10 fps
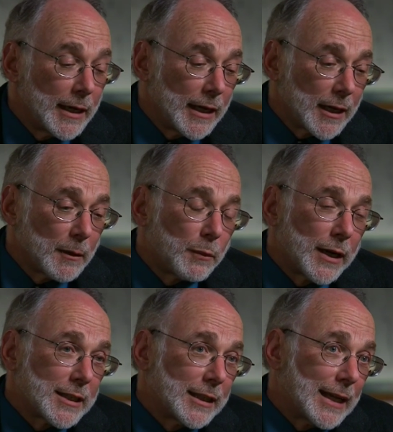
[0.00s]
and
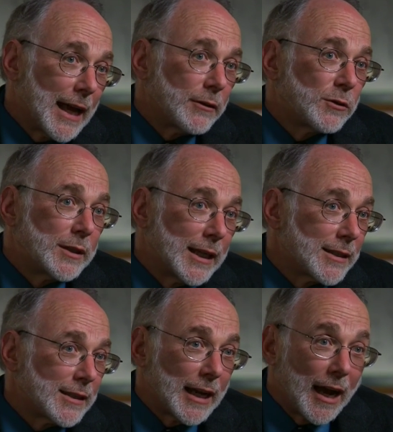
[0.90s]
compress it down to a
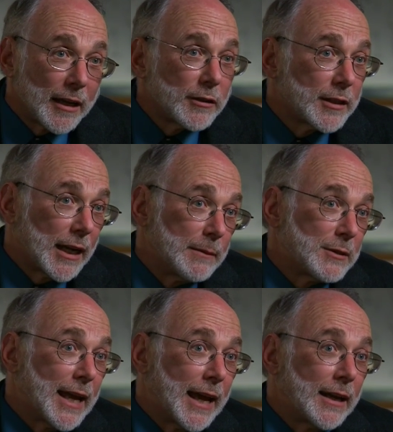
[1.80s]
density 100
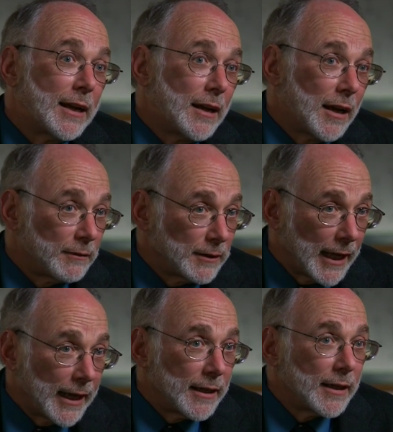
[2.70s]
times that of
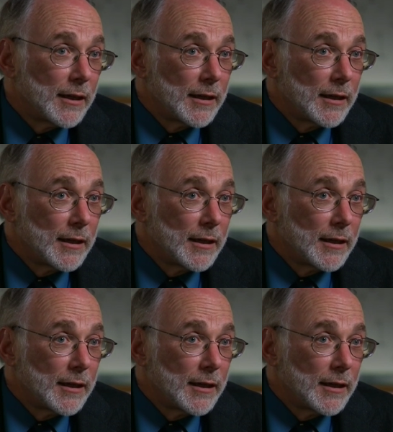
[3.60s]
lead.